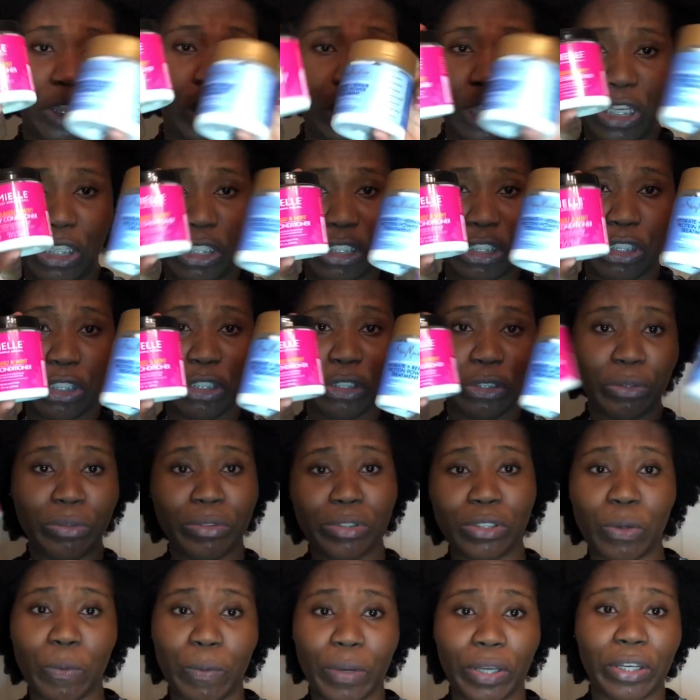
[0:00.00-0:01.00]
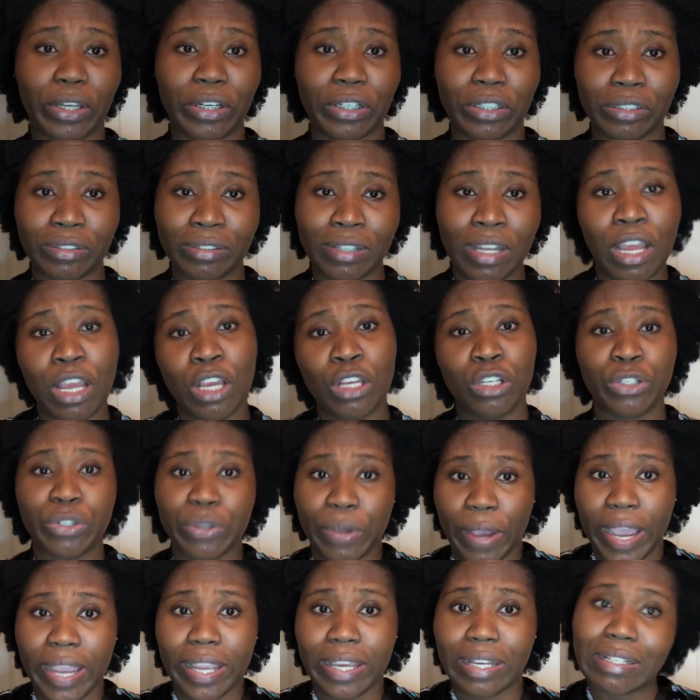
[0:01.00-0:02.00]
these two. So we're going to
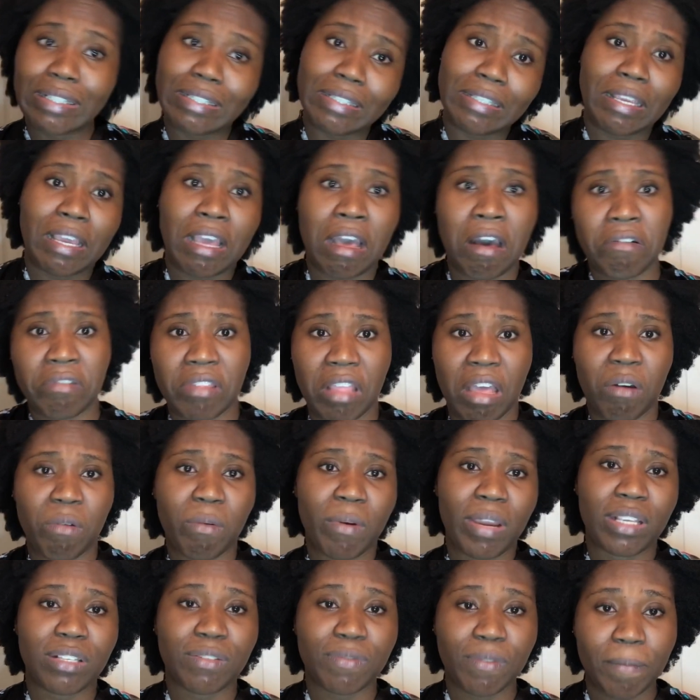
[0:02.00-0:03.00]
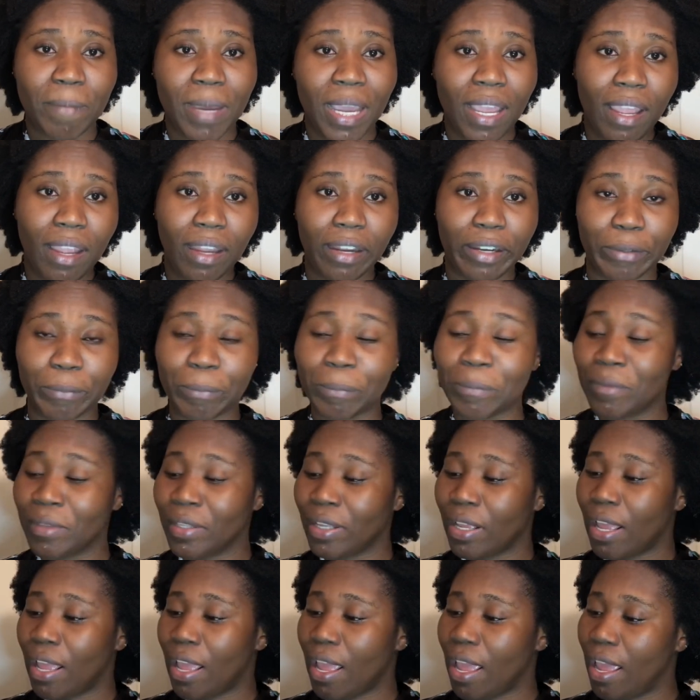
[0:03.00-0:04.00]
try and see how that works for my hair.
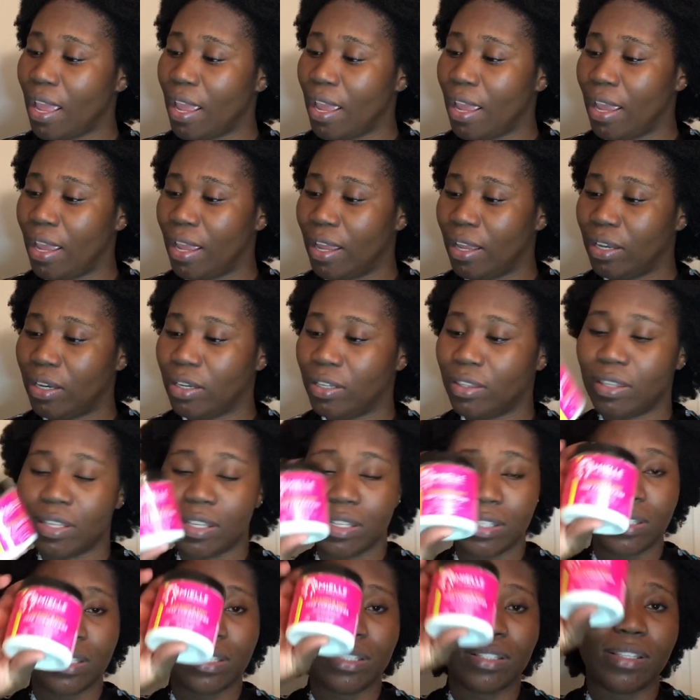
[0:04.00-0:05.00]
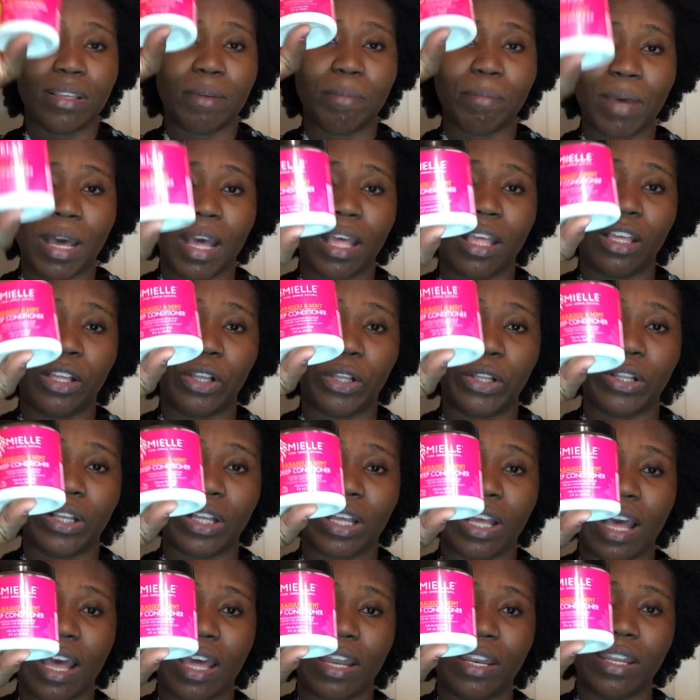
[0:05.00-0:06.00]
And this is the Mielle
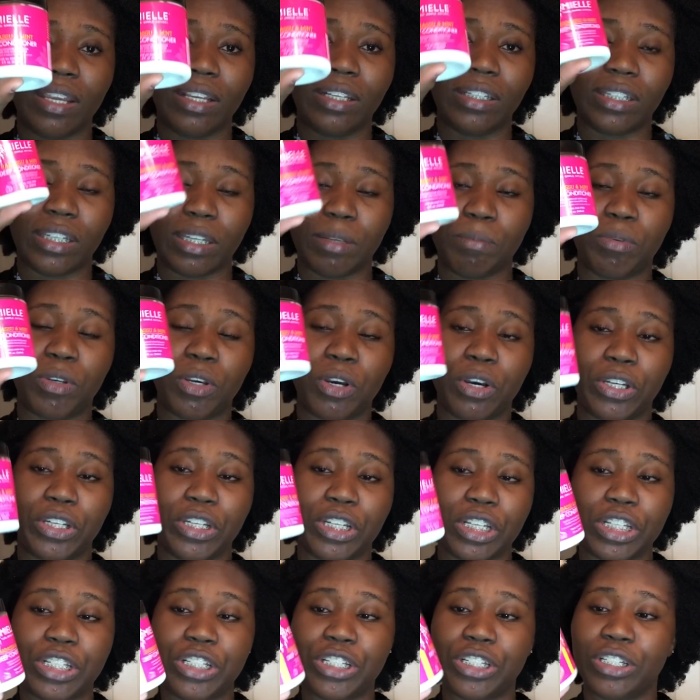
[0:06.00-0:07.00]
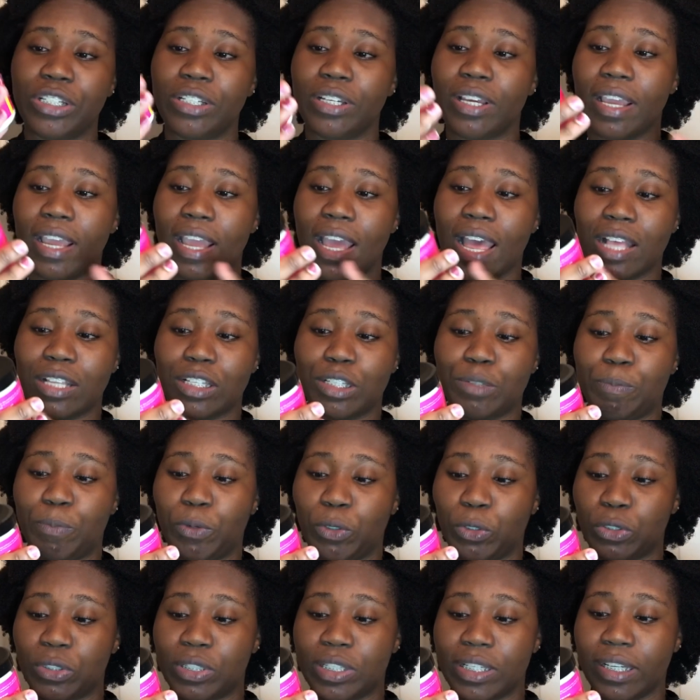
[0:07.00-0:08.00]
Organic Deep Conditioner. It has
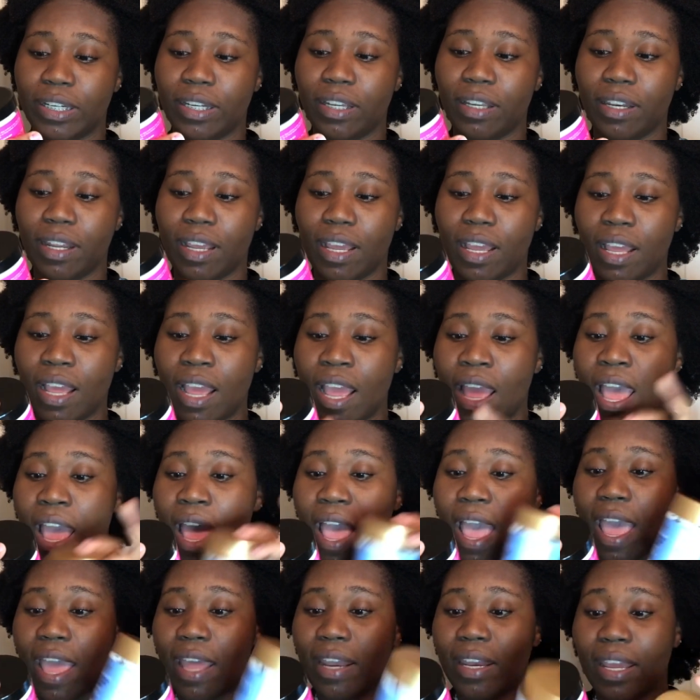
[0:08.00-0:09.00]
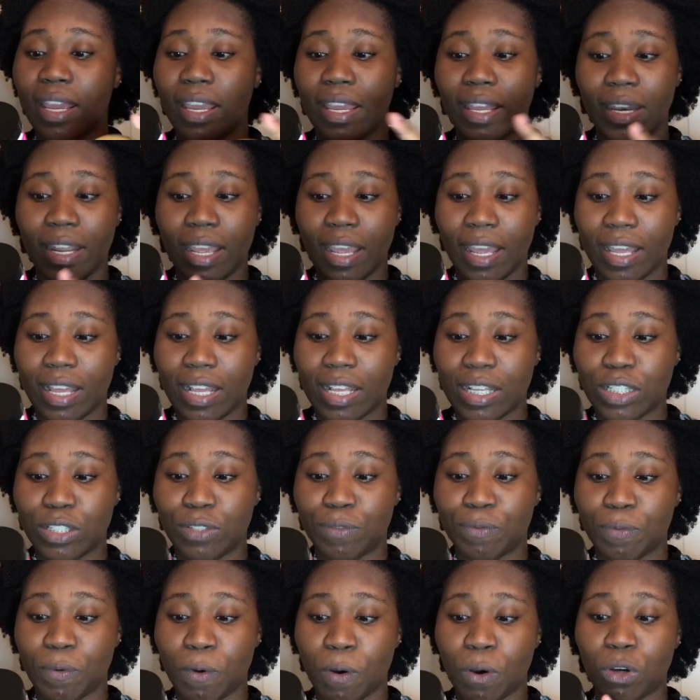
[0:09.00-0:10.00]
protein in it and it
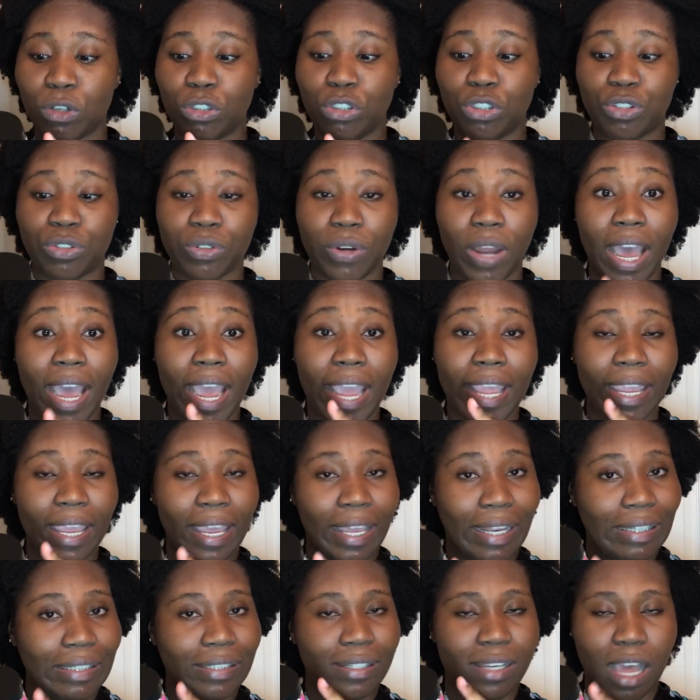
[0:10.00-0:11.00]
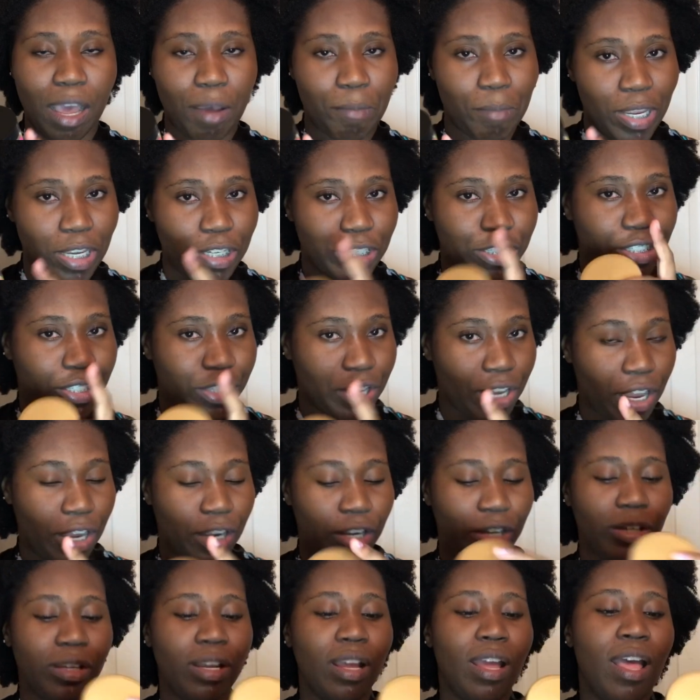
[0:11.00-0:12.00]
is for dry and damaged
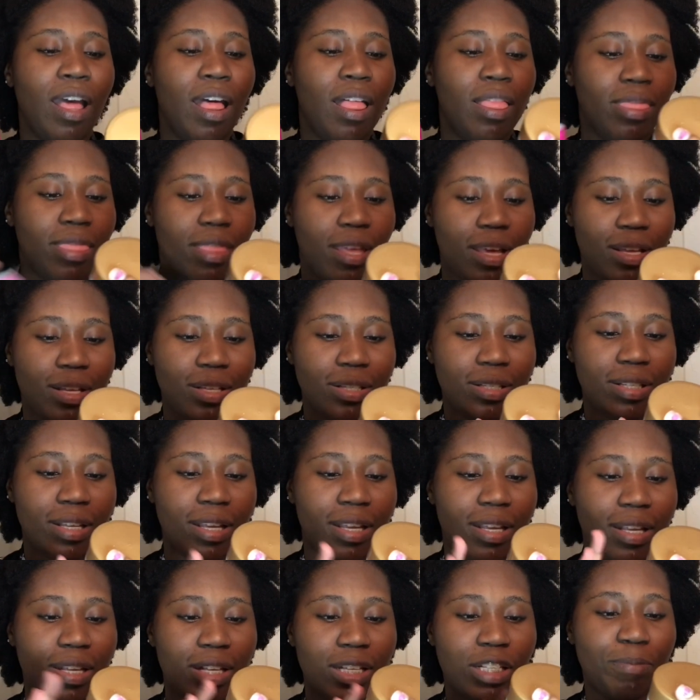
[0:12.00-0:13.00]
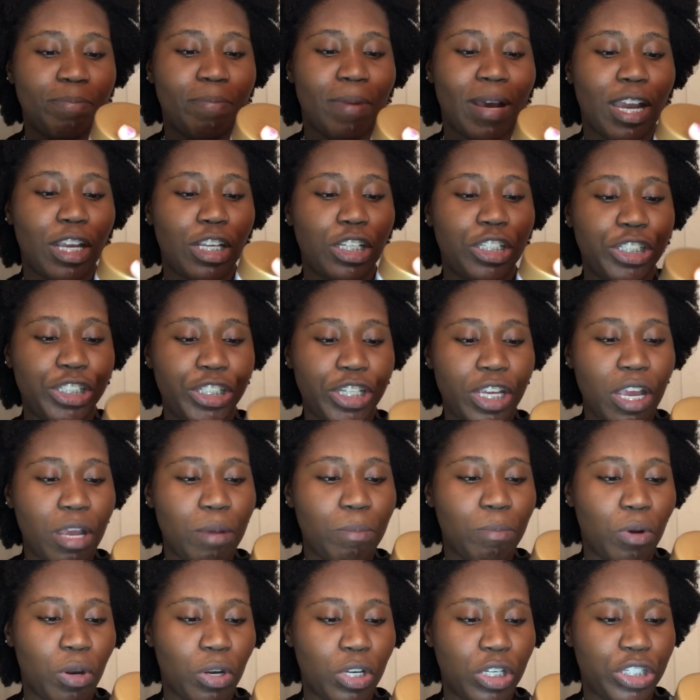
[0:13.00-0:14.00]
hair. This is by
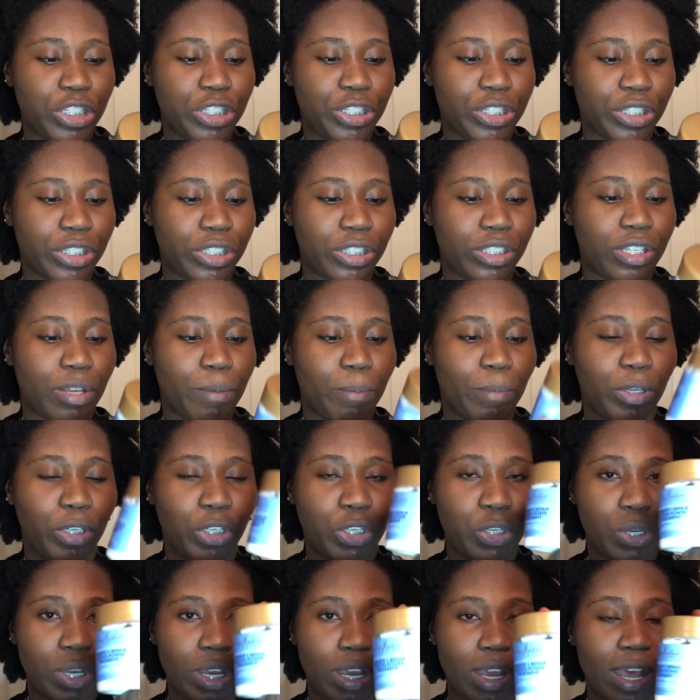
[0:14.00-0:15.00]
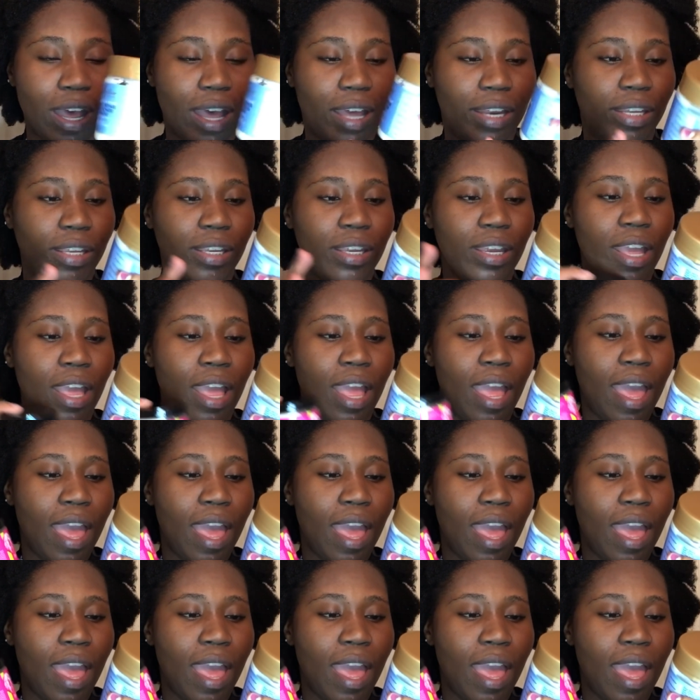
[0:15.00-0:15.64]
Sheamoisture, the Manuka honey,